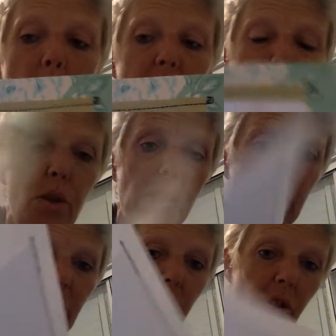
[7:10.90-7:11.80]
I want to use
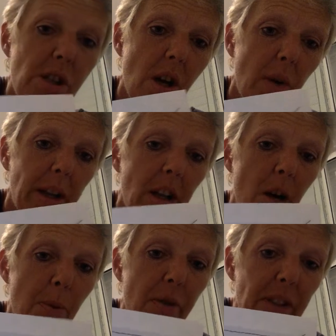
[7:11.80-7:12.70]
it. Look at her sewing. Look
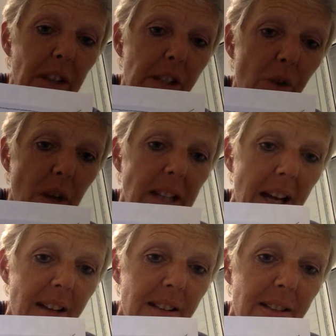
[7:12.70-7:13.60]
how perfectly straight
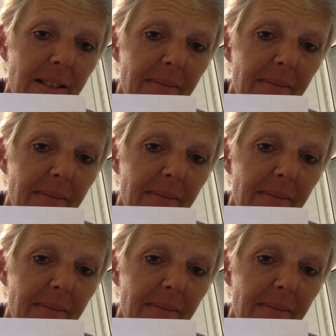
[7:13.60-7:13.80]
that is.